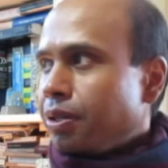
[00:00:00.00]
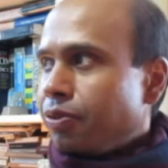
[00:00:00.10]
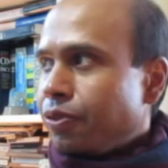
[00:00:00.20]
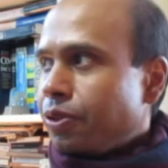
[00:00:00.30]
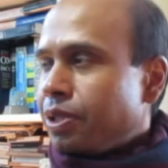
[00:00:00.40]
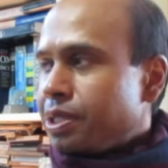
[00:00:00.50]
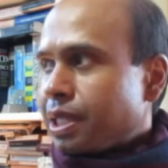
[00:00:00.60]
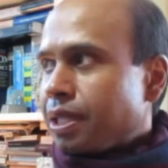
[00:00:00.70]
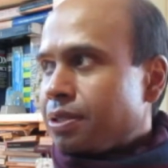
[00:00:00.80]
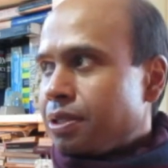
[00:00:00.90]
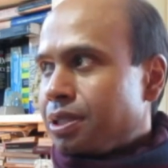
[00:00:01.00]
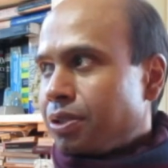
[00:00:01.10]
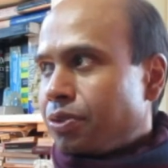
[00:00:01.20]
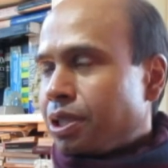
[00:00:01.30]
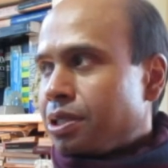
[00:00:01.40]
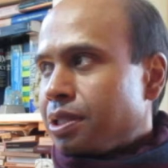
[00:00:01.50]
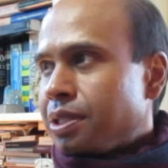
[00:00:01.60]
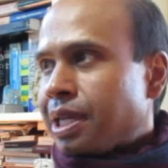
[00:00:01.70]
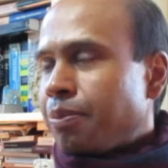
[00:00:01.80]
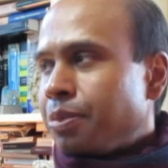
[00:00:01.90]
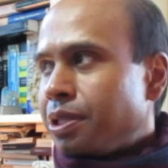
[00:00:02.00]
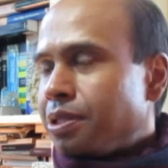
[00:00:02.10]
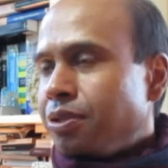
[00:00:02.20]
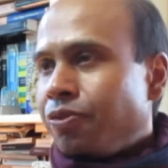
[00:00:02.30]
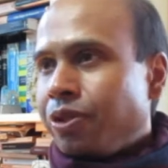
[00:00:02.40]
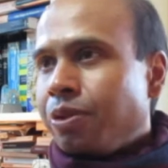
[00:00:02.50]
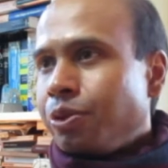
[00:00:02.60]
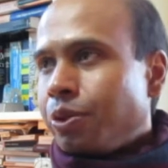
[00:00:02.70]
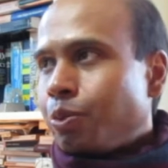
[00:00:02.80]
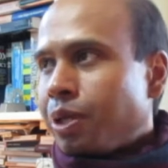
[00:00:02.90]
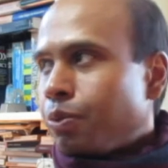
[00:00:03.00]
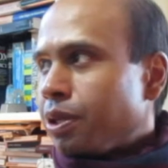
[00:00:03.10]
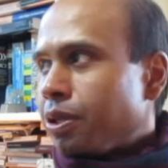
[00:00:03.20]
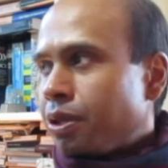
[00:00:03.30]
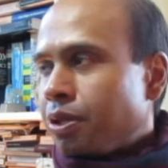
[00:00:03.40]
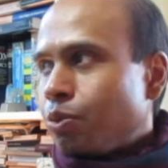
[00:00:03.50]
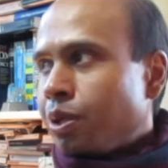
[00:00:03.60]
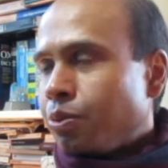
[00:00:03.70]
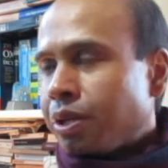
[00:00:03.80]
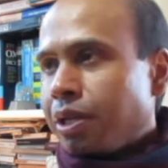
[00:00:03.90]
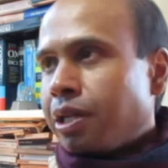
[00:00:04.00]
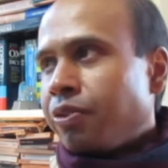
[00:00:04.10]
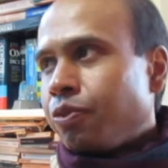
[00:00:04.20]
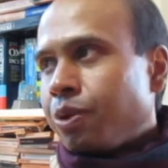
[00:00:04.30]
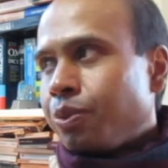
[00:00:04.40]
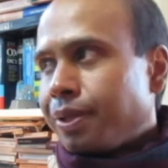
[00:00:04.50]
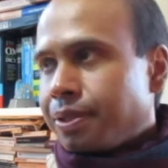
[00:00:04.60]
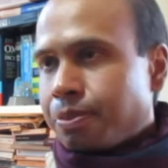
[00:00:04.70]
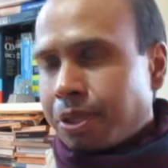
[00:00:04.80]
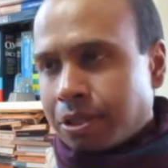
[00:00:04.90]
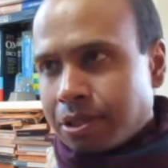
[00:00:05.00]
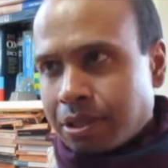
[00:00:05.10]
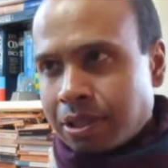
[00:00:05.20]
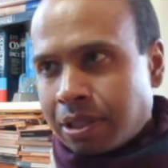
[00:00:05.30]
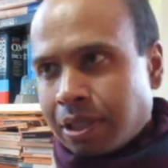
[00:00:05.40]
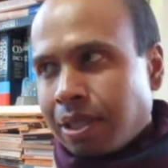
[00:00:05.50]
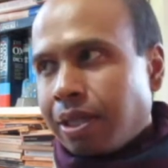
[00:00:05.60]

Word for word: You feel this ecstasy rush, this happiness. You feel you're one with God, one with life, one with this person.